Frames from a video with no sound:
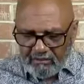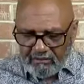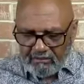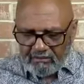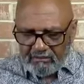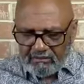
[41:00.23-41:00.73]
you.
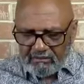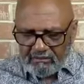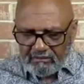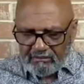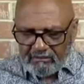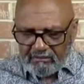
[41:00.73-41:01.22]

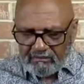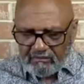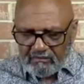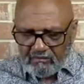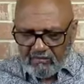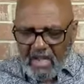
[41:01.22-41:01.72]

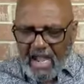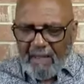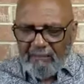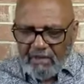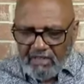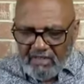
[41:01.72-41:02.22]

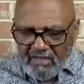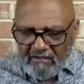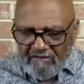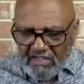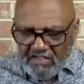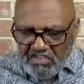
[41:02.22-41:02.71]
I
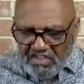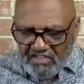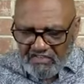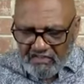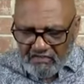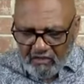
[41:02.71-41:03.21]
believe in
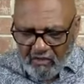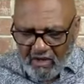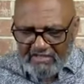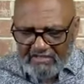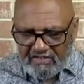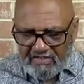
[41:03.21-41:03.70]
Jesus
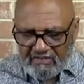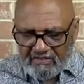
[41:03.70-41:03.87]
Christ.